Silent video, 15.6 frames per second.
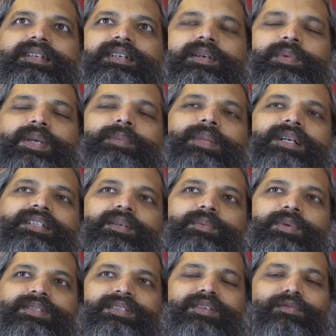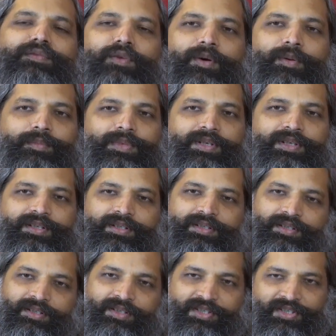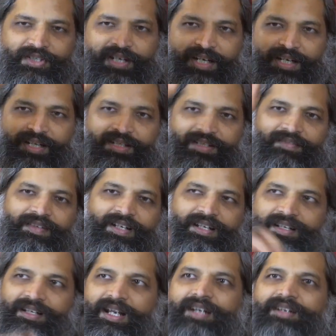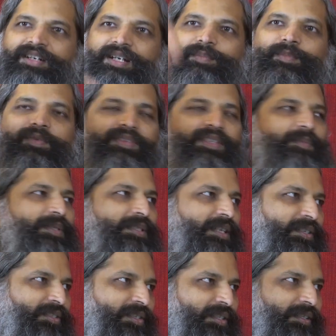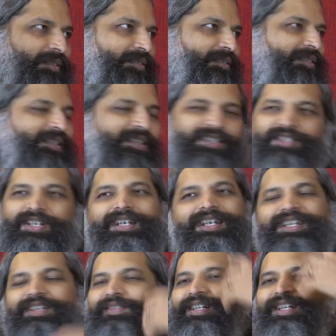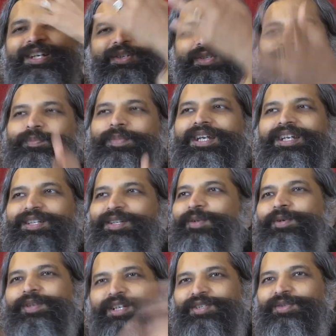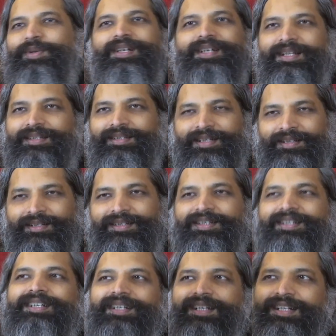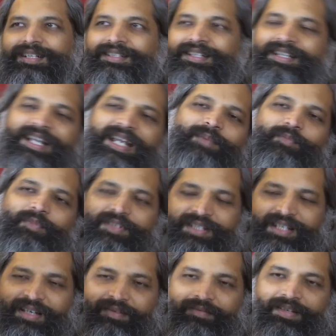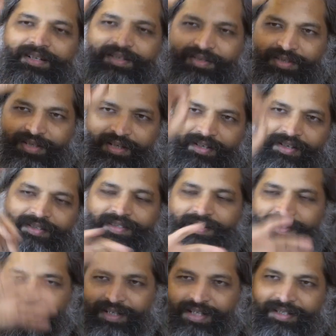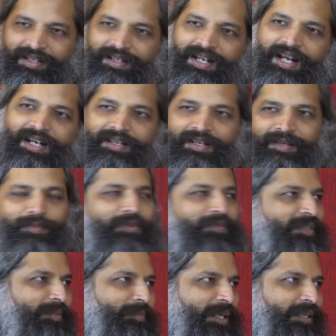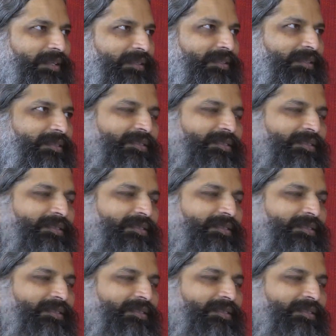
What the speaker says: when mother was informed, she intervened and removed the possession. She didn't even need to meet, no ritual, nothing. The name was given, she concentrated and removed the being.